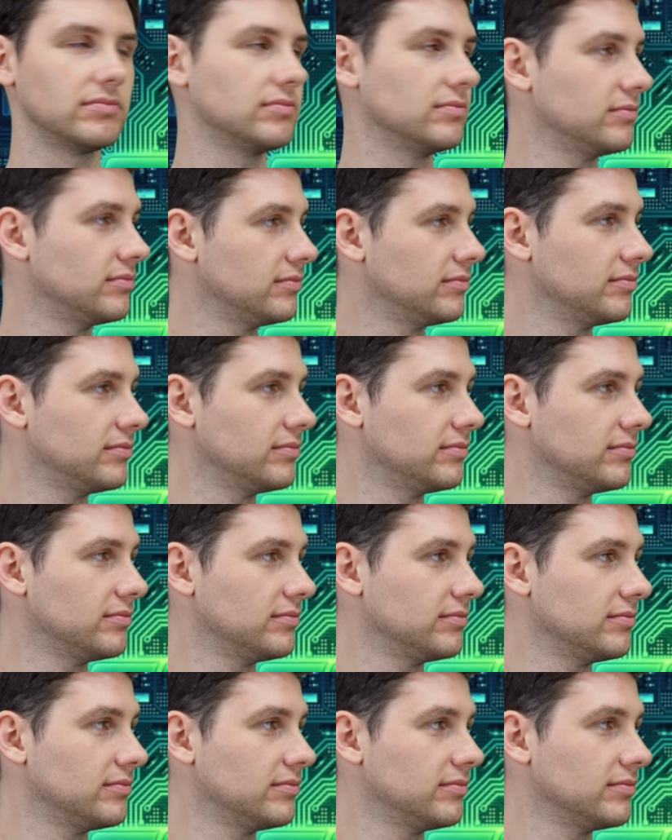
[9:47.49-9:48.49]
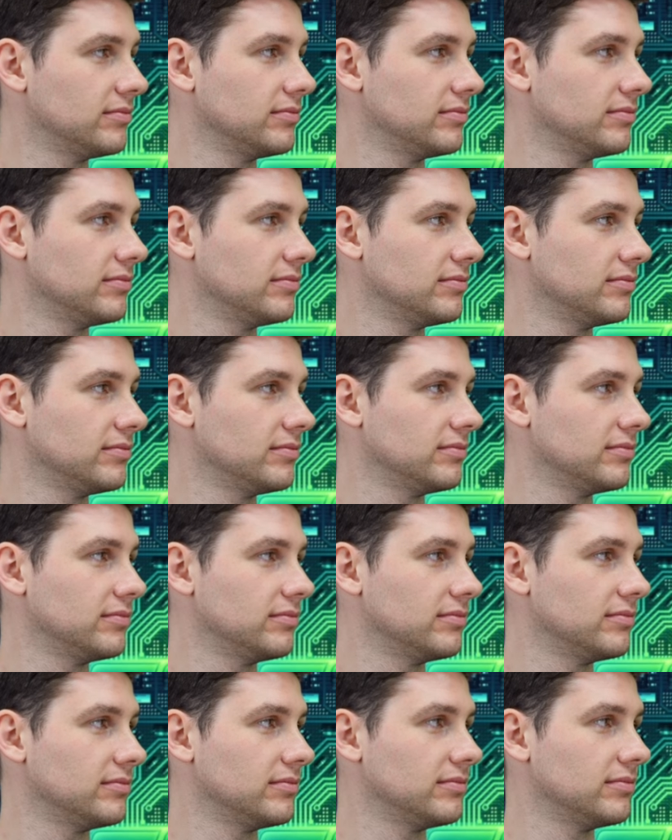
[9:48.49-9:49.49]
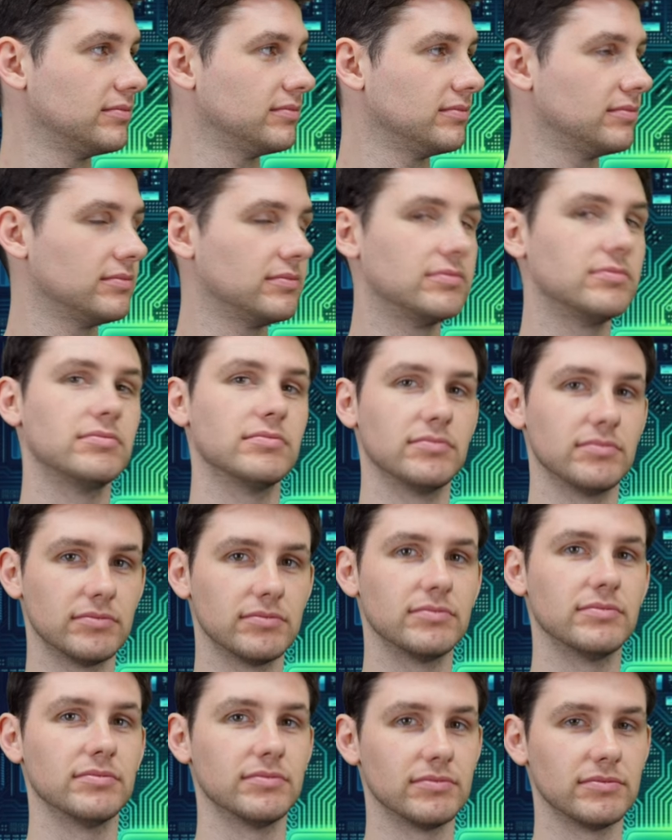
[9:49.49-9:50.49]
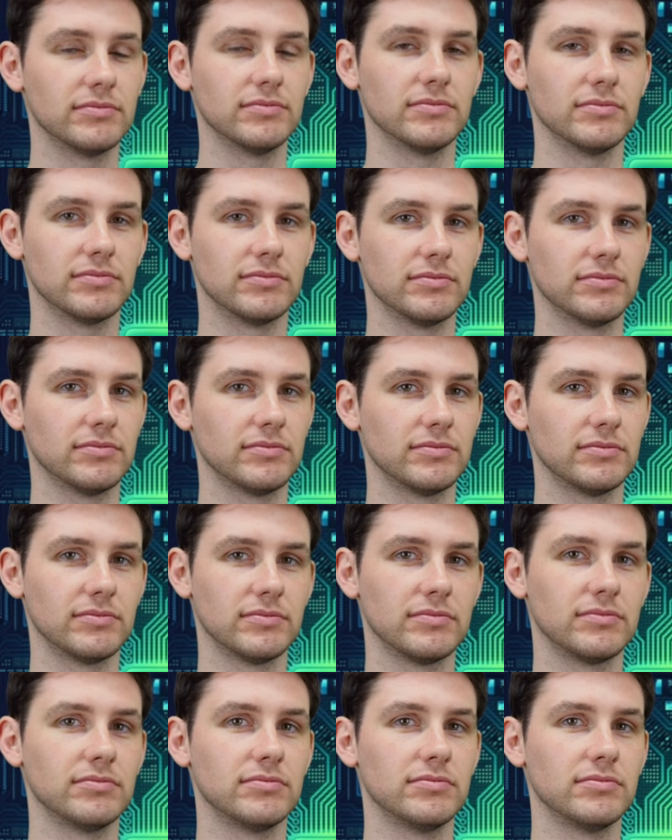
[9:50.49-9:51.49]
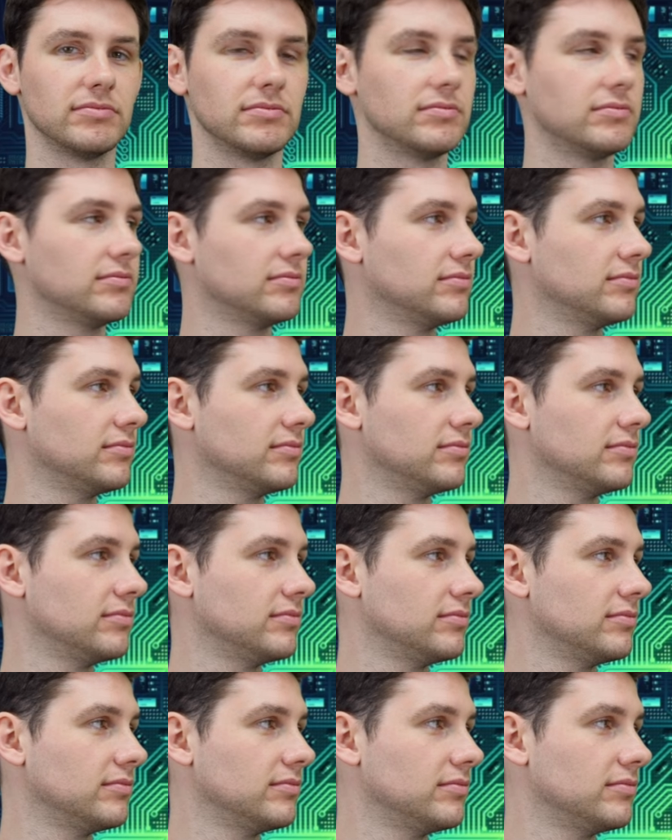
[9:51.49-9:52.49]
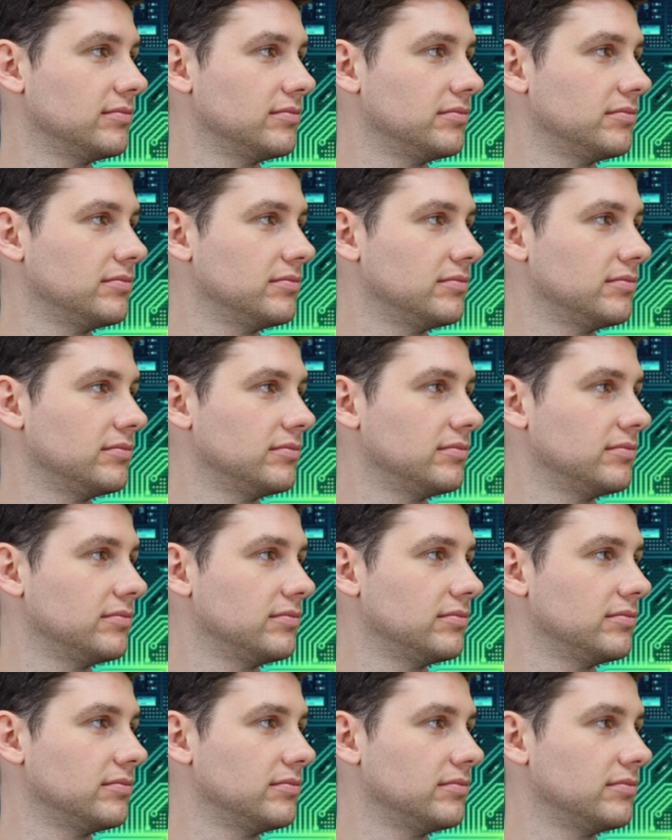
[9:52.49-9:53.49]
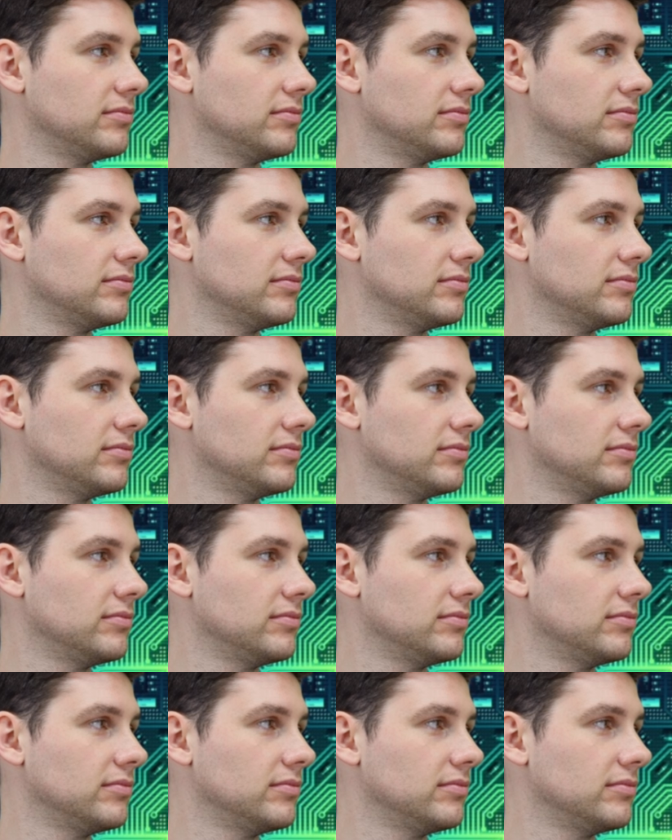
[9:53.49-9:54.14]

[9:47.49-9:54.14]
The person shown says nothing.